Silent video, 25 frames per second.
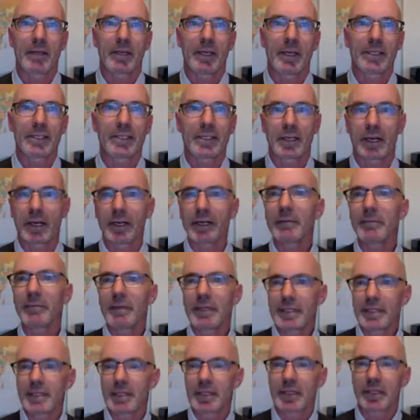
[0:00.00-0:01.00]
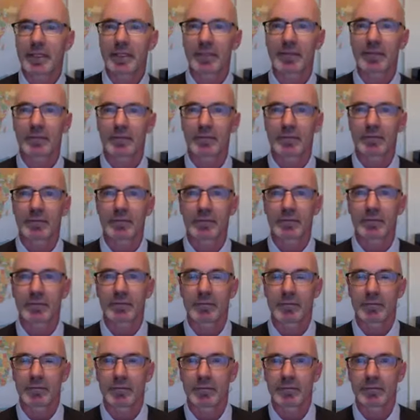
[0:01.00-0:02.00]
it's got to be done,
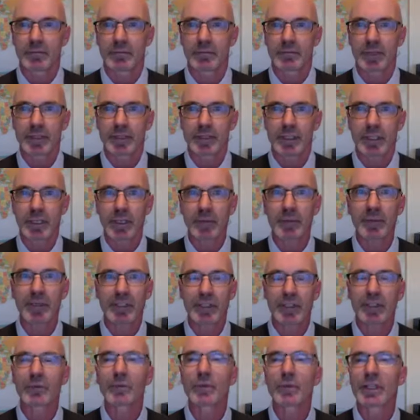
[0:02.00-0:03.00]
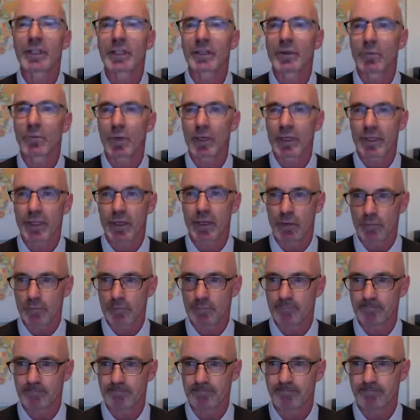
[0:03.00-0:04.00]
it's got to be done within a window.
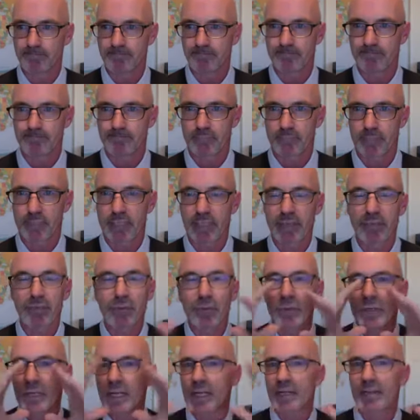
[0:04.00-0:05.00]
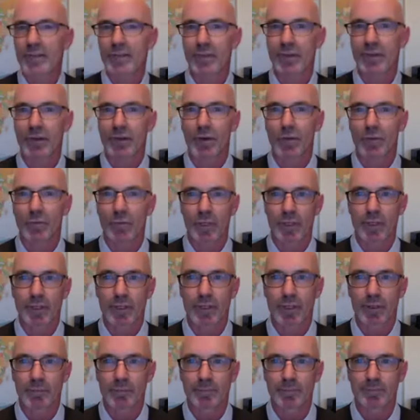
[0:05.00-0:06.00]
And everyone has their own
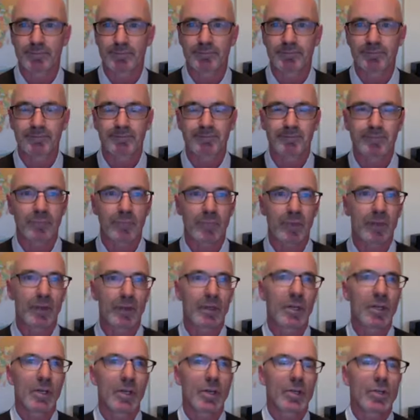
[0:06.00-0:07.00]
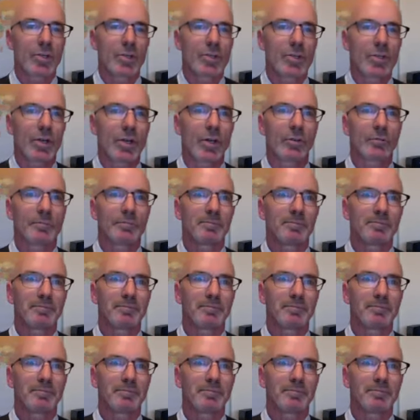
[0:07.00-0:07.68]
window. So